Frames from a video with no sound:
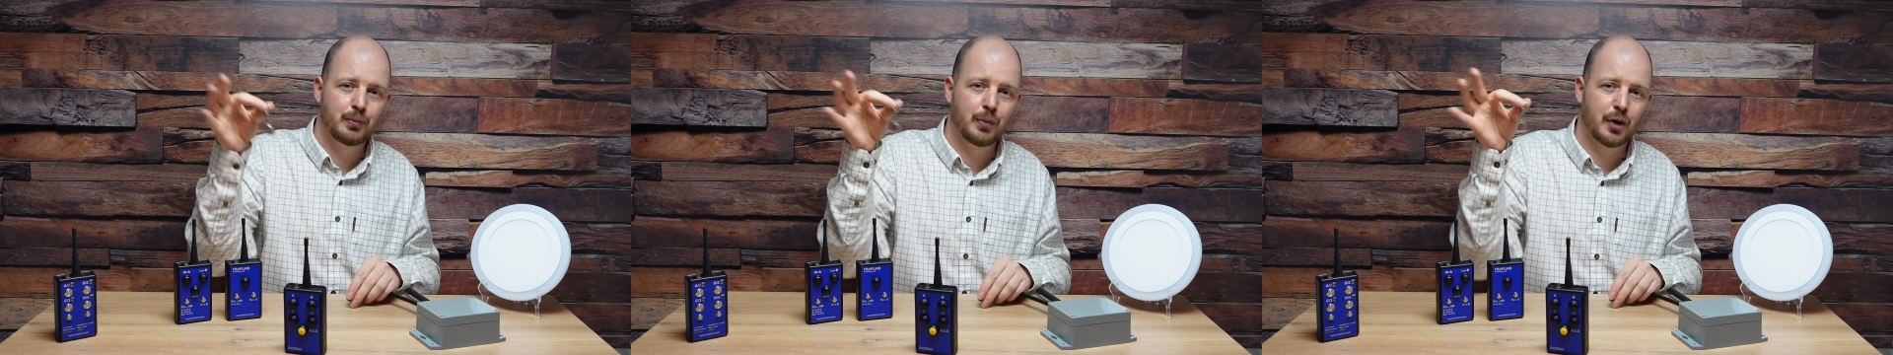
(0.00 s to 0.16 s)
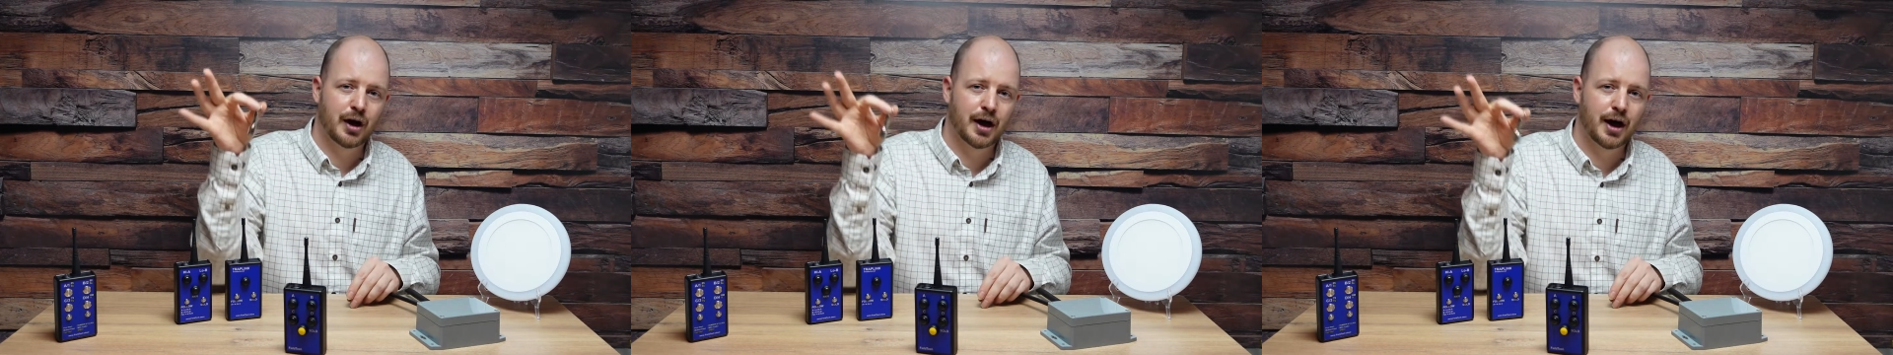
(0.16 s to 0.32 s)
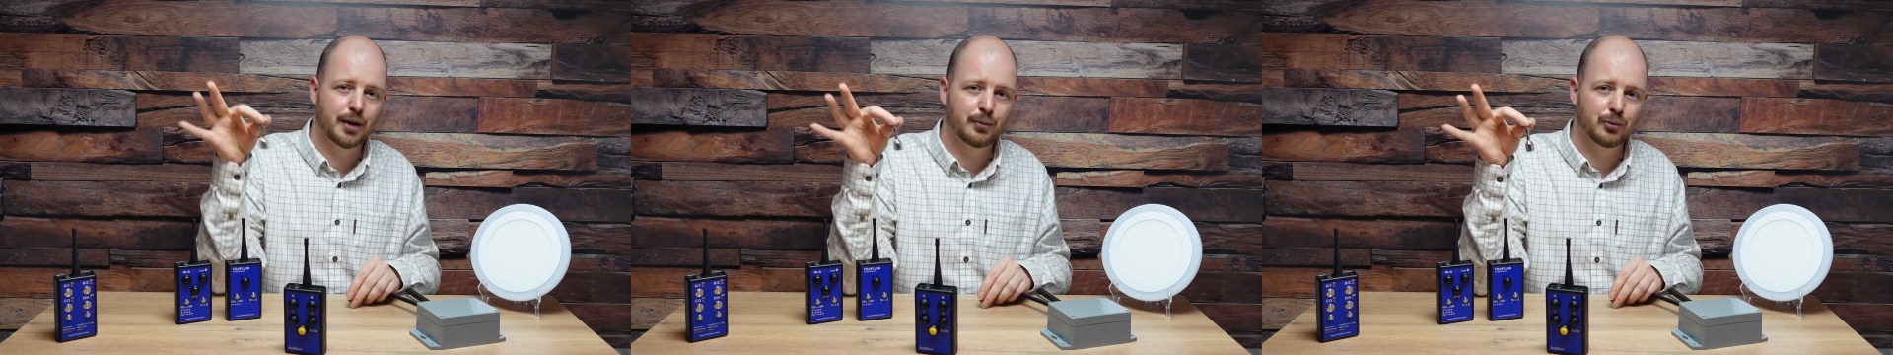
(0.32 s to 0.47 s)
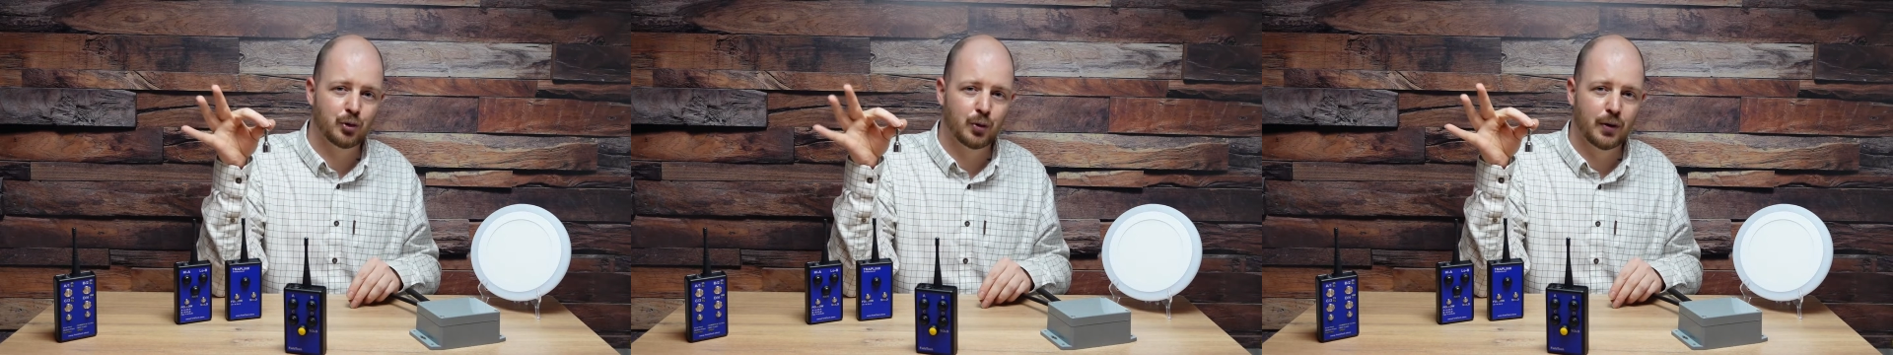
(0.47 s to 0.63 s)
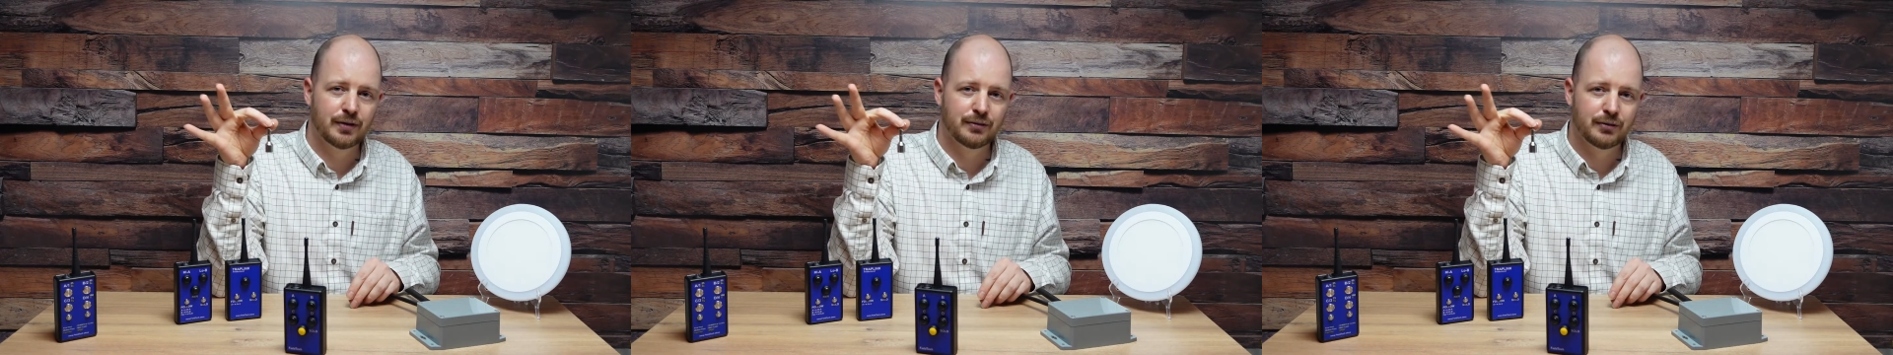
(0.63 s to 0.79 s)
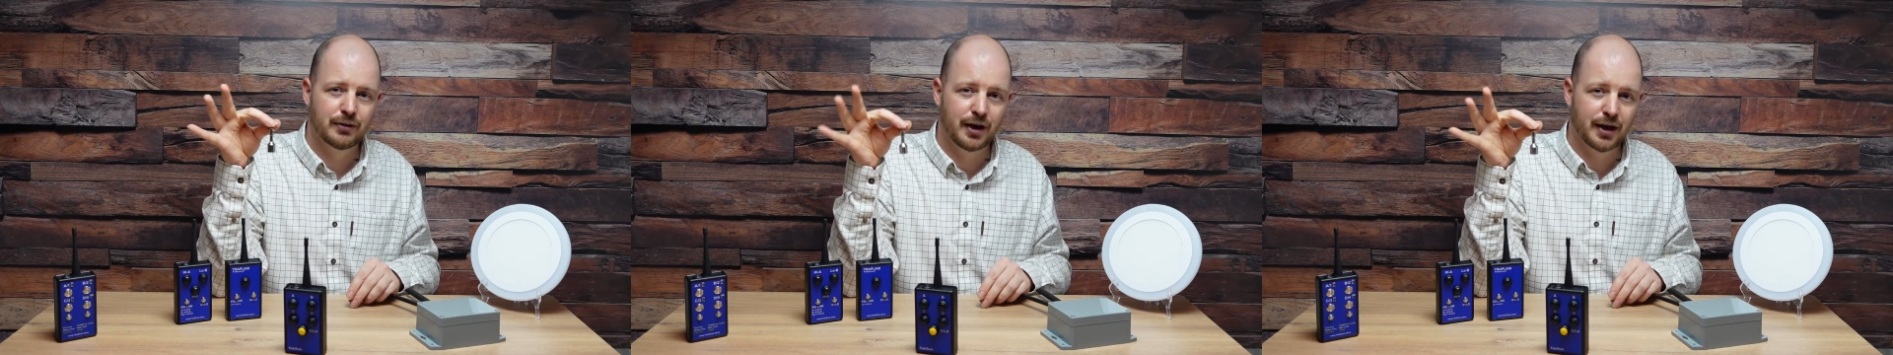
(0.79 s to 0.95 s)
comes
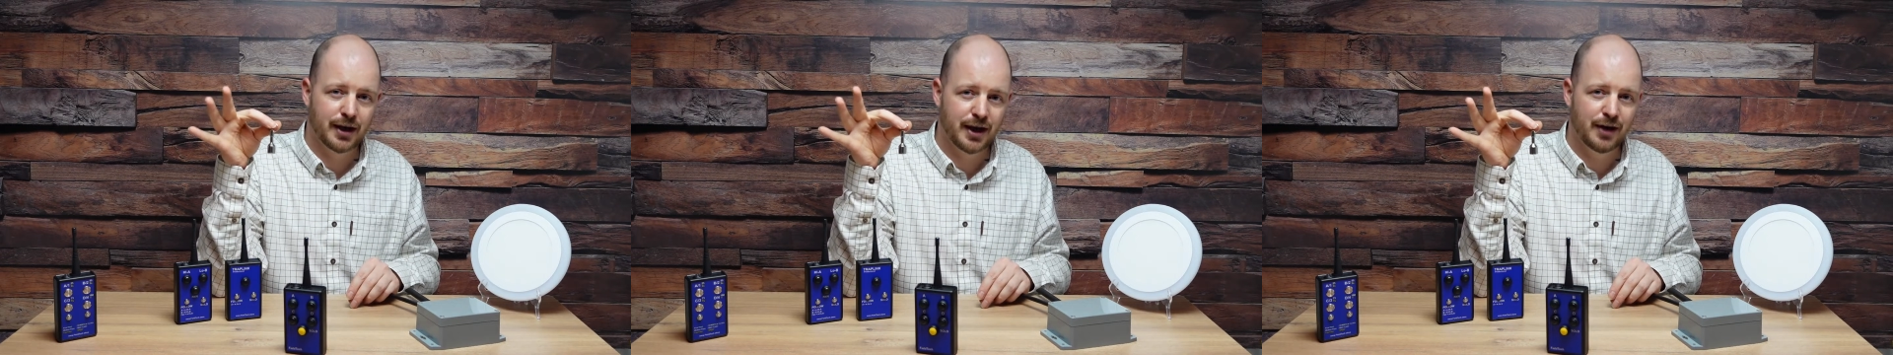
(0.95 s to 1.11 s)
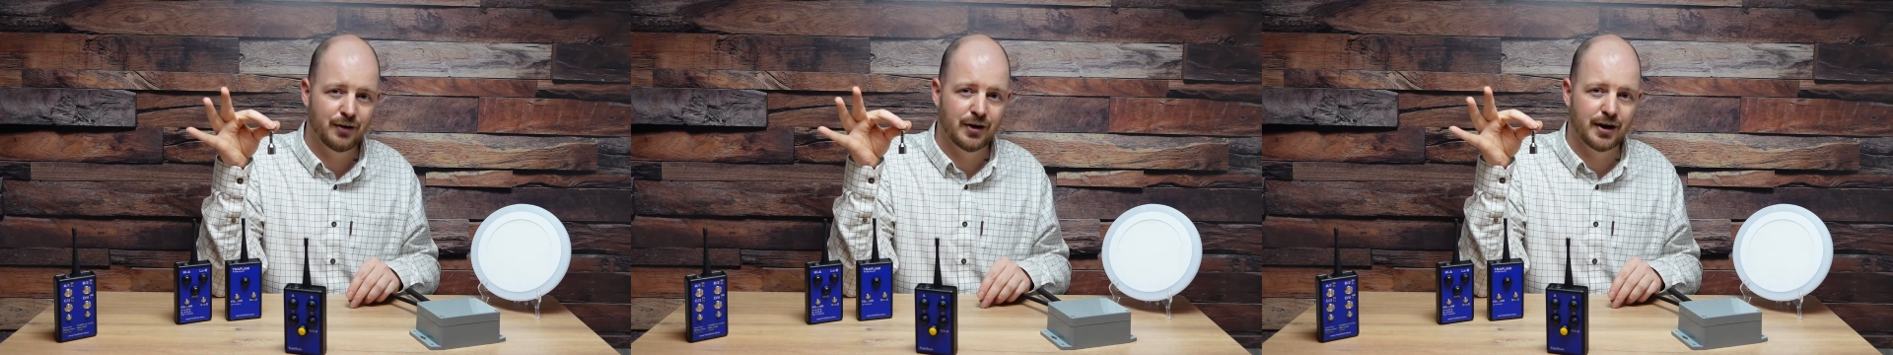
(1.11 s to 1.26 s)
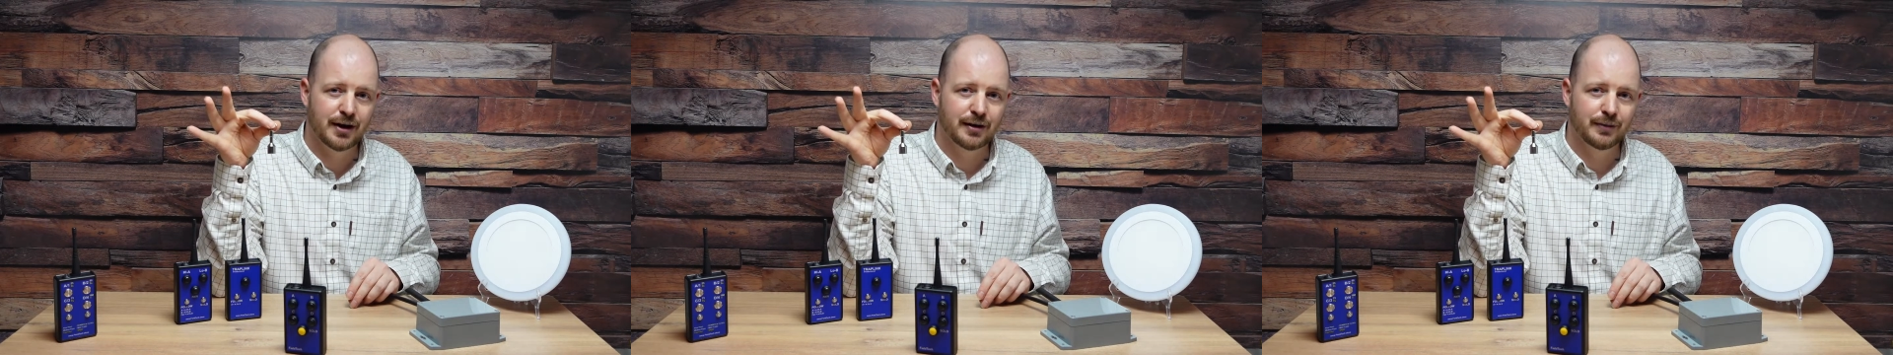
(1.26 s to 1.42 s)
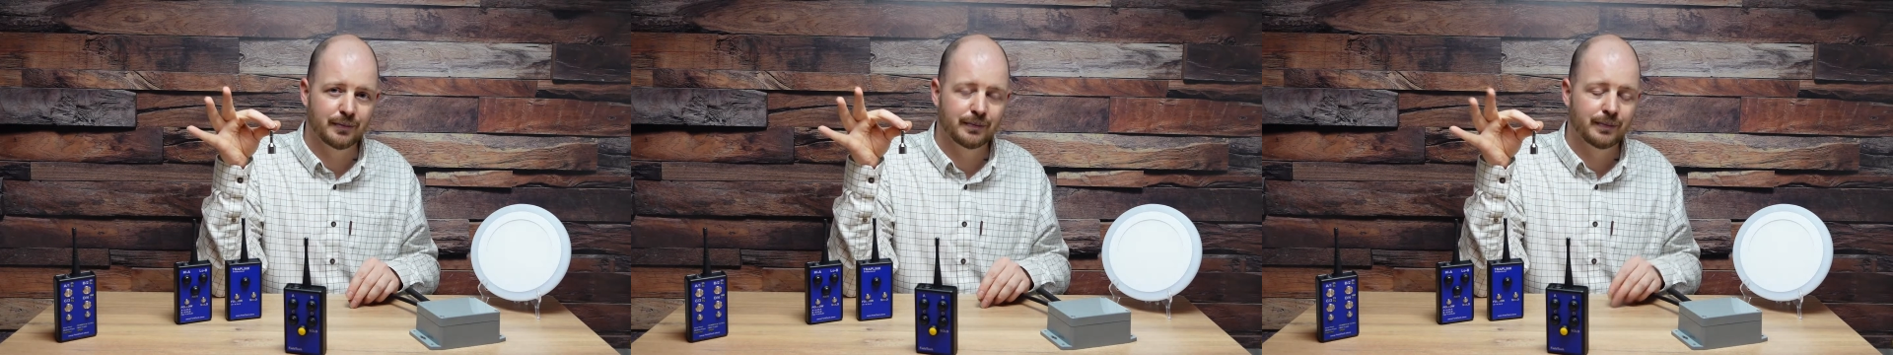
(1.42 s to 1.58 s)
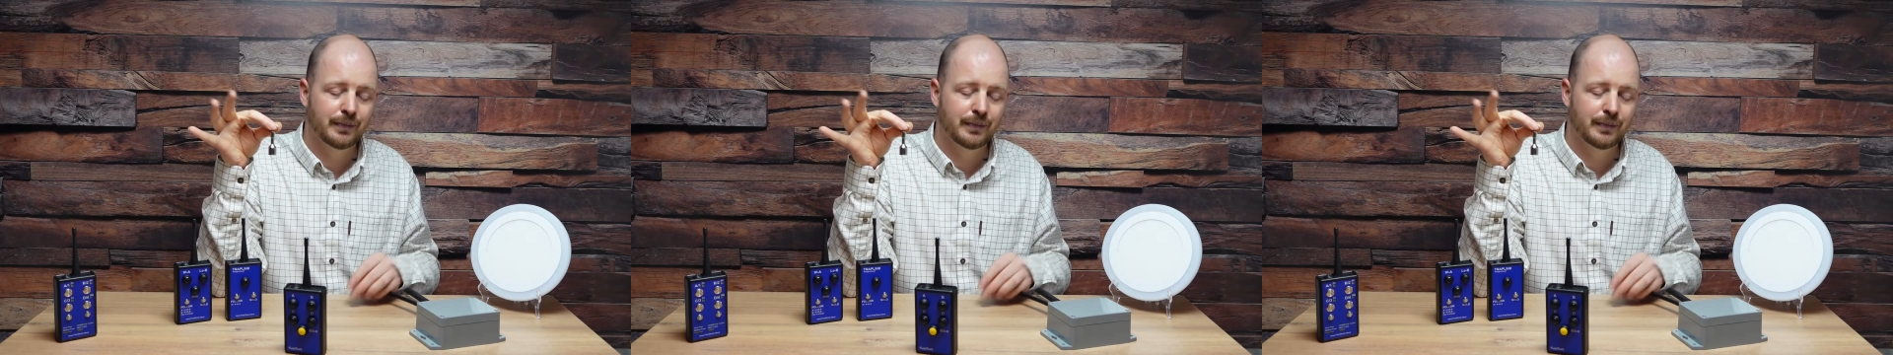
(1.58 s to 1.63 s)
with a keyring.